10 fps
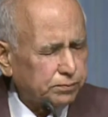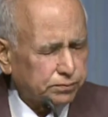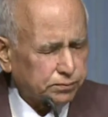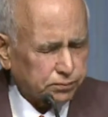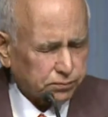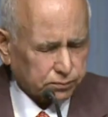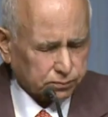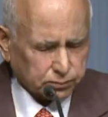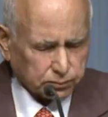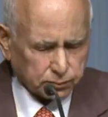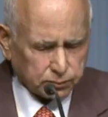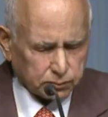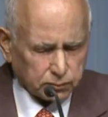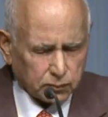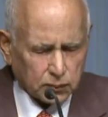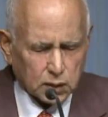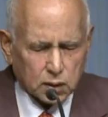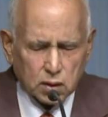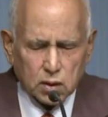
Nothing is said.